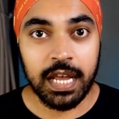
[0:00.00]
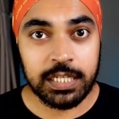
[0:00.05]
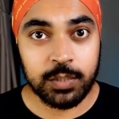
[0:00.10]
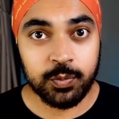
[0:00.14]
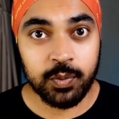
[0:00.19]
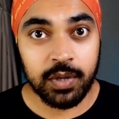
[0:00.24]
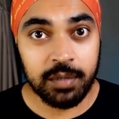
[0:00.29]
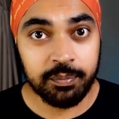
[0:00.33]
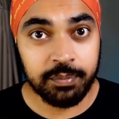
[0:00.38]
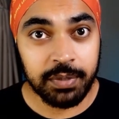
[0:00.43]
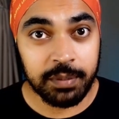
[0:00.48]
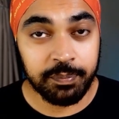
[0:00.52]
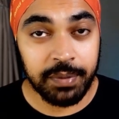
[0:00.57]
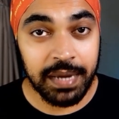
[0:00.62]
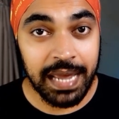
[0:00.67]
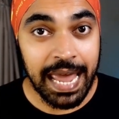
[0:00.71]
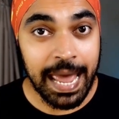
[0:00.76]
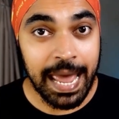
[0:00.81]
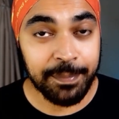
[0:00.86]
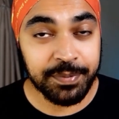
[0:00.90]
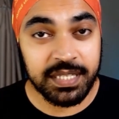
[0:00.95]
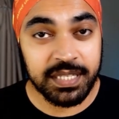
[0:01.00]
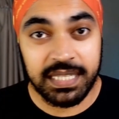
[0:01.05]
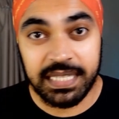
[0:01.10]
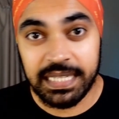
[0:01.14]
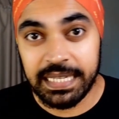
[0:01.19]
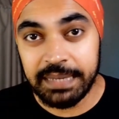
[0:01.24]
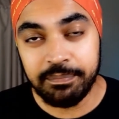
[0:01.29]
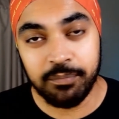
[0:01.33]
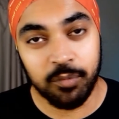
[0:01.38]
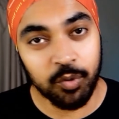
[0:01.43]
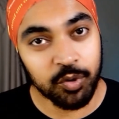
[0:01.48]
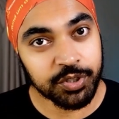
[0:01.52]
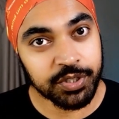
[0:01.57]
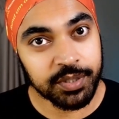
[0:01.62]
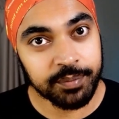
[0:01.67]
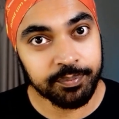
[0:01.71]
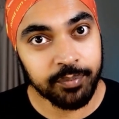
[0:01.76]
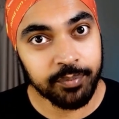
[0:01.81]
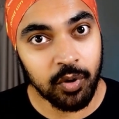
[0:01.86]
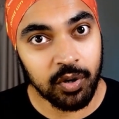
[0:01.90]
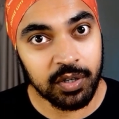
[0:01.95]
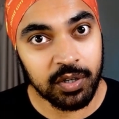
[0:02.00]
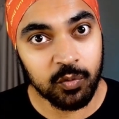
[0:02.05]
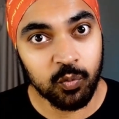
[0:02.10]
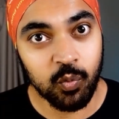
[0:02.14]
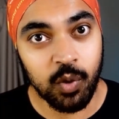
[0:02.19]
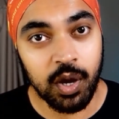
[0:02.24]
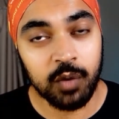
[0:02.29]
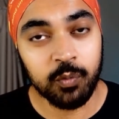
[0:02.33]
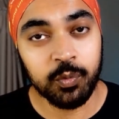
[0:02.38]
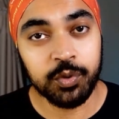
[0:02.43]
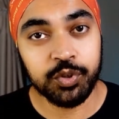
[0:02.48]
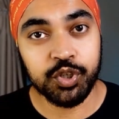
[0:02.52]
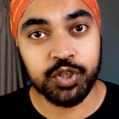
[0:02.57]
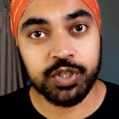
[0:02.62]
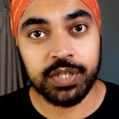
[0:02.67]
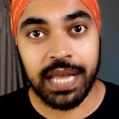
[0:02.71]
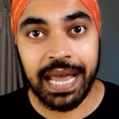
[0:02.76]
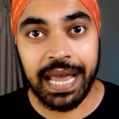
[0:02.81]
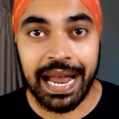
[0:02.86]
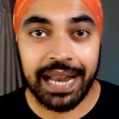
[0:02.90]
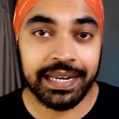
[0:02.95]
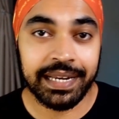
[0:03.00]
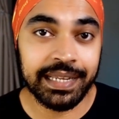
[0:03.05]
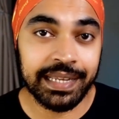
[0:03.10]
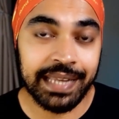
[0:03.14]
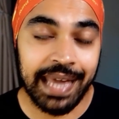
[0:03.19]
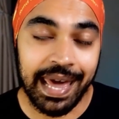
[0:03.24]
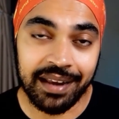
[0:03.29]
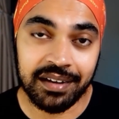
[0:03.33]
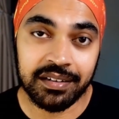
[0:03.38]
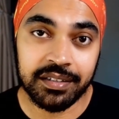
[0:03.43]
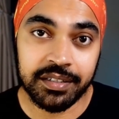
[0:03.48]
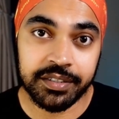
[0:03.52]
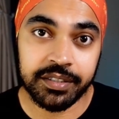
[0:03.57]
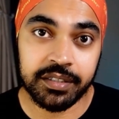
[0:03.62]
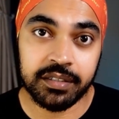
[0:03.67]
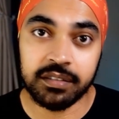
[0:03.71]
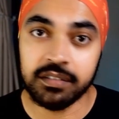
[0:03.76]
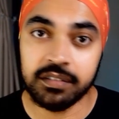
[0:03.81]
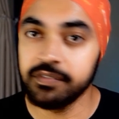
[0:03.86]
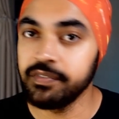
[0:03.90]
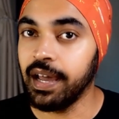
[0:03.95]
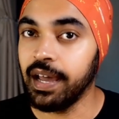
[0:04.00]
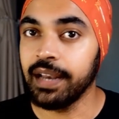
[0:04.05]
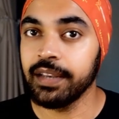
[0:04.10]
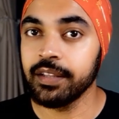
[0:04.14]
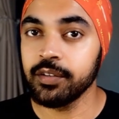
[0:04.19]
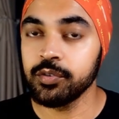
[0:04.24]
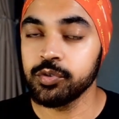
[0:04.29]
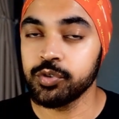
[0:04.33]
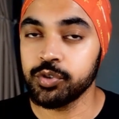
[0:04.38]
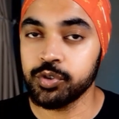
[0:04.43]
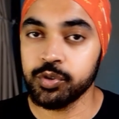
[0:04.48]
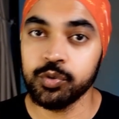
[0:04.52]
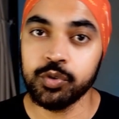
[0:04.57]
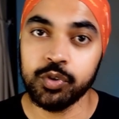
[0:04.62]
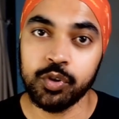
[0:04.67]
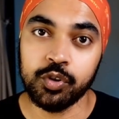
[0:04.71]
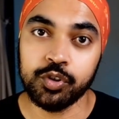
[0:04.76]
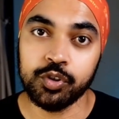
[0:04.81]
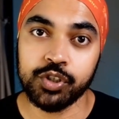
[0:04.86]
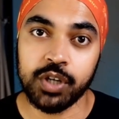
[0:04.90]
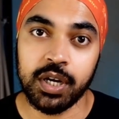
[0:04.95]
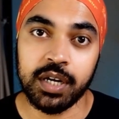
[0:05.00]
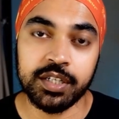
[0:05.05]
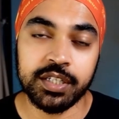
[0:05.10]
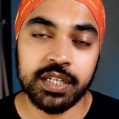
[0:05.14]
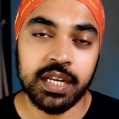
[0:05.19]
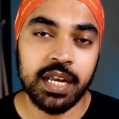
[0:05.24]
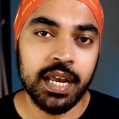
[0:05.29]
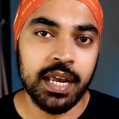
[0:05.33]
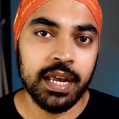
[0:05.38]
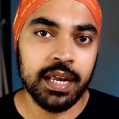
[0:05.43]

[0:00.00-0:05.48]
one, but perhaps the most important one, which is adding analytical value to your charts.